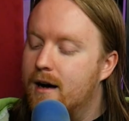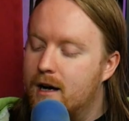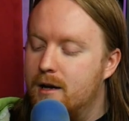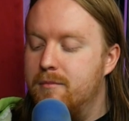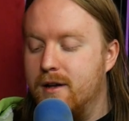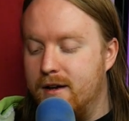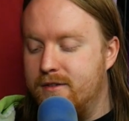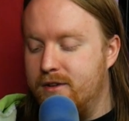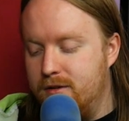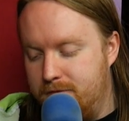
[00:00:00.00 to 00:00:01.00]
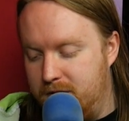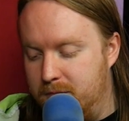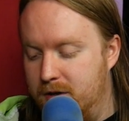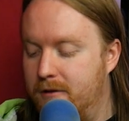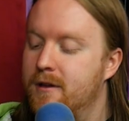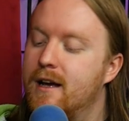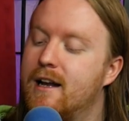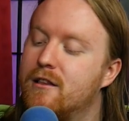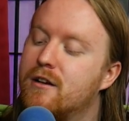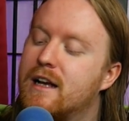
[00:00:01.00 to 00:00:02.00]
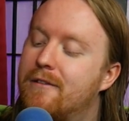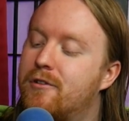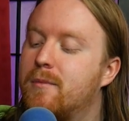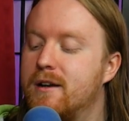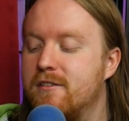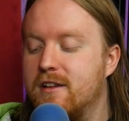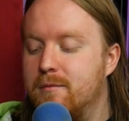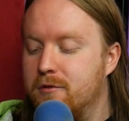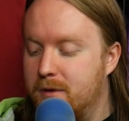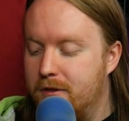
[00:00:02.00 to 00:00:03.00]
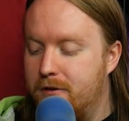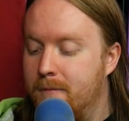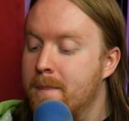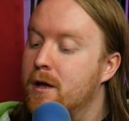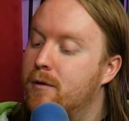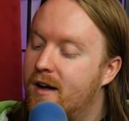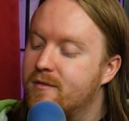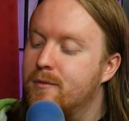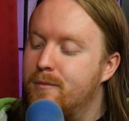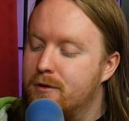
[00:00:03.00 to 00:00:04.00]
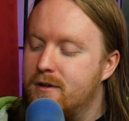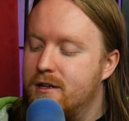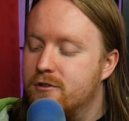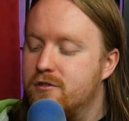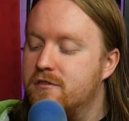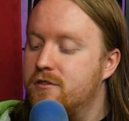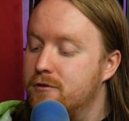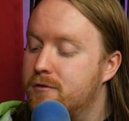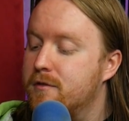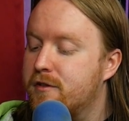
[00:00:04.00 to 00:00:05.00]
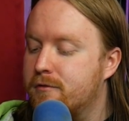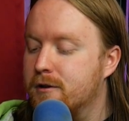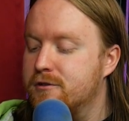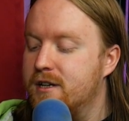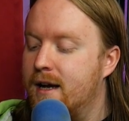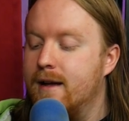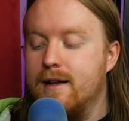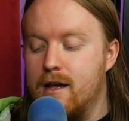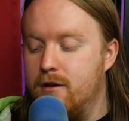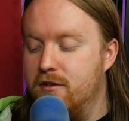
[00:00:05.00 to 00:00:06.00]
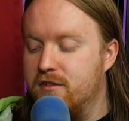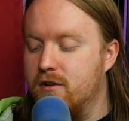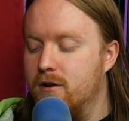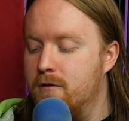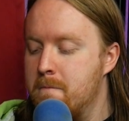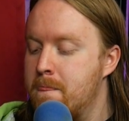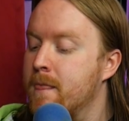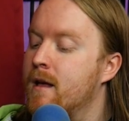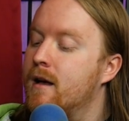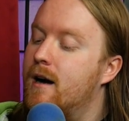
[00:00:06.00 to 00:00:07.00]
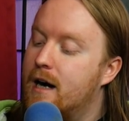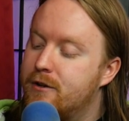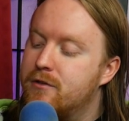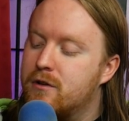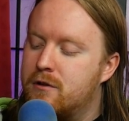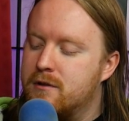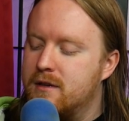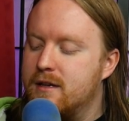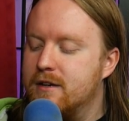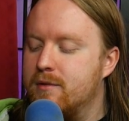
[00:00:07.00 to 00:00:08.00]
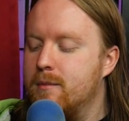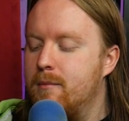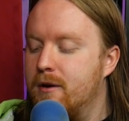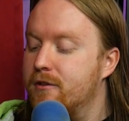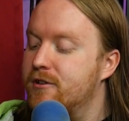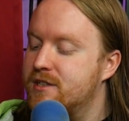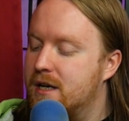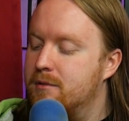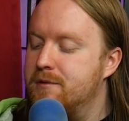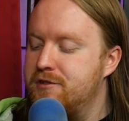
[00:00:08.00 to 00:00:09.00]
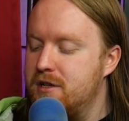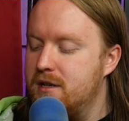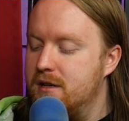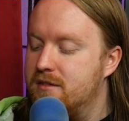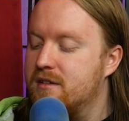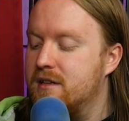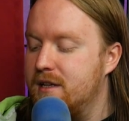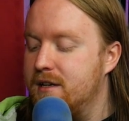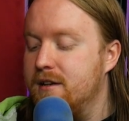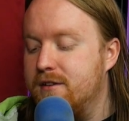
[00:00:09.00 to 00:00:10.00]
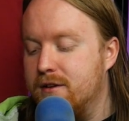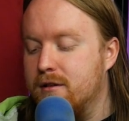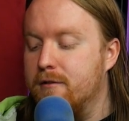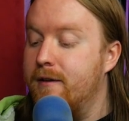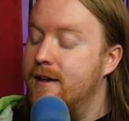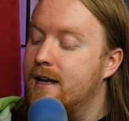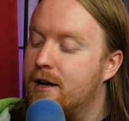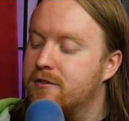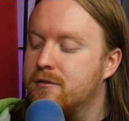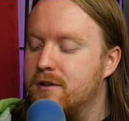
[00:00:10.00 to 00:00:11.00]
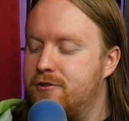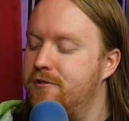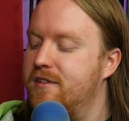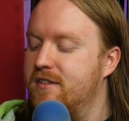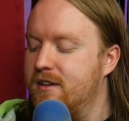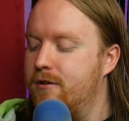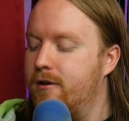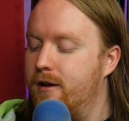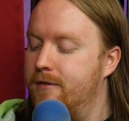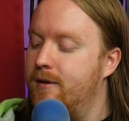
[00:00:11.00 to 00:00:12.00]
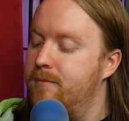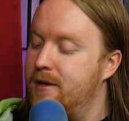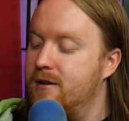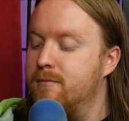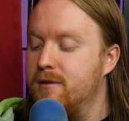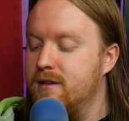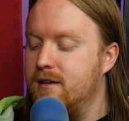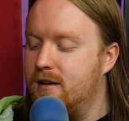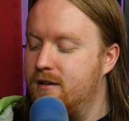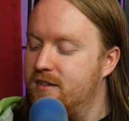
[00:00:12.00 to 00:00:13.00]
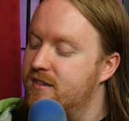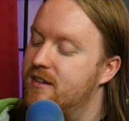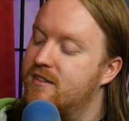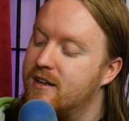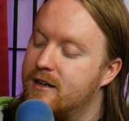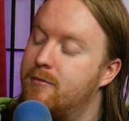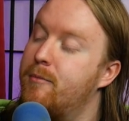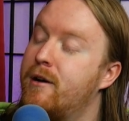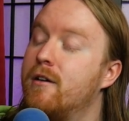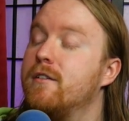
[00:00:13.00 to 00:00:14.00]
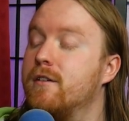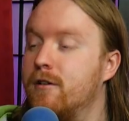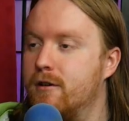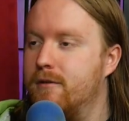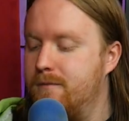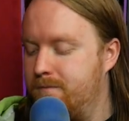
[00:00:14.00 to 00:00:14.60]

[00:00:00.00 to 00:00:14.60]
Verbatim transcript: I'm 19, female, and I look after my disabled mother who has mobility issues due to a stroke she had eight years ago. I do the cooking, giving my mother a shower if she needs, cleaning, dealing with any household issues, etc. If I'm being completely honest, it's like I'm a parent to her.